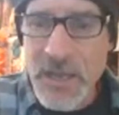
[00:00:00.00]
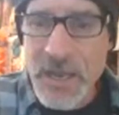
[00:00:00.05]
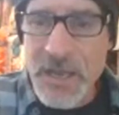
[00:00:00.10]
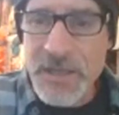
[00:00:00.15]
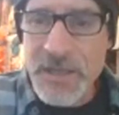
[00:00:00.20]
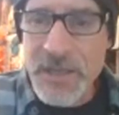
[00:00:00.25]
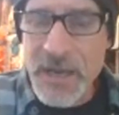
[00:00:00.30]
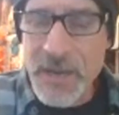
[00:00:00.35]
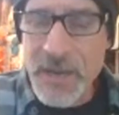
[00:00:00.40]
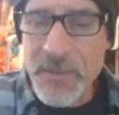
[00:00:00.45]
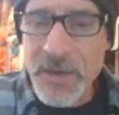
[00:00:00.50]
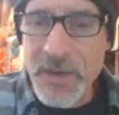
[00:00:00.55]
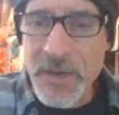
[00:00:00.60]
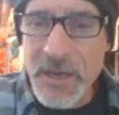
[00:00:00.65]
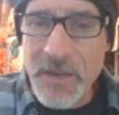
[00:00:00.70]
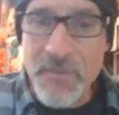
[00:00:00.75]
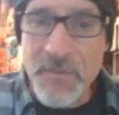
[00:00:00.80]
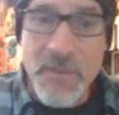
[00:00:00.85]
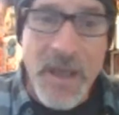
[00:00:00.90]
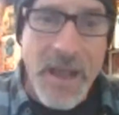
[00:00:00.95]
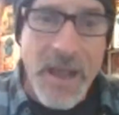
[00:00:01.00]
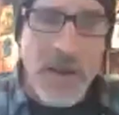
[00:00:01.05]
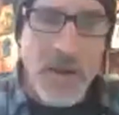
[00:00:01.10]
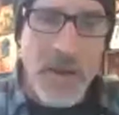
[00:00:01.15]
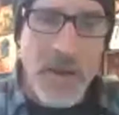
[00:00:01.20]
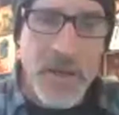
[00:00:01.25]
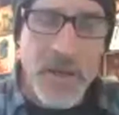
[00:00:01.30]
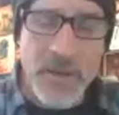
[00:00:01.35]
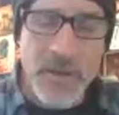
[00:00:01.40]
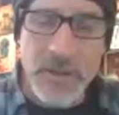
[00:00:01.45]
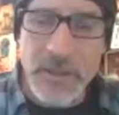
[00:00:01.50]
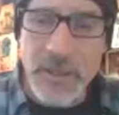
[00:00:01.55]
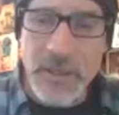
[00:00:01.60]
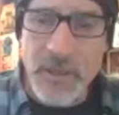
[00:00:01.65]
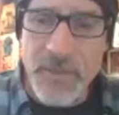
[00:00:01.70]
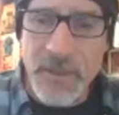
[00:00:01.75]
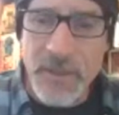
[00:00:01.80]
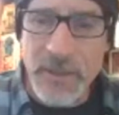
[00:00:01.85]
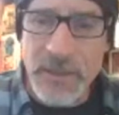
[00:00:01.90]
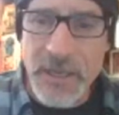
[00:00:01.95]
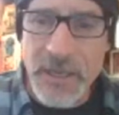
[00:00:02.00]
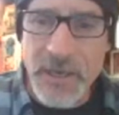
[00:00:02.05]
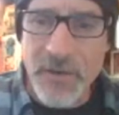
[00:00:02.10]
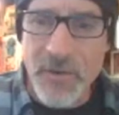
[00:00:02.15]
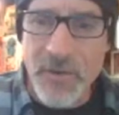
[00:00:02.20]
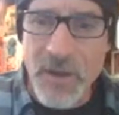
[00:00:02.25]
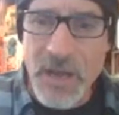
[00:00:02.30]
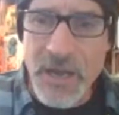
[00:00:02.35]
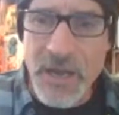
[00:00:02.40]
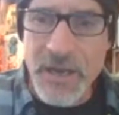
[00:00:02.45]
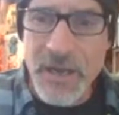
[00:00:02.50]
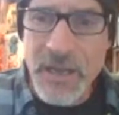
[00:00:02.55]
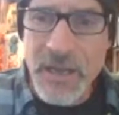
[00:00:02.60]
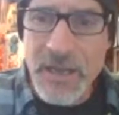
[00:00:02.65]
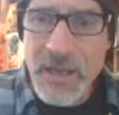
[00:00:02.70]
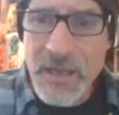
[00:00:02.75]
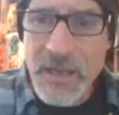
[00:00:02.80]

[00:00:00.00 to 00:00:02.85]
And then I'm going to come back on here a little bit later on.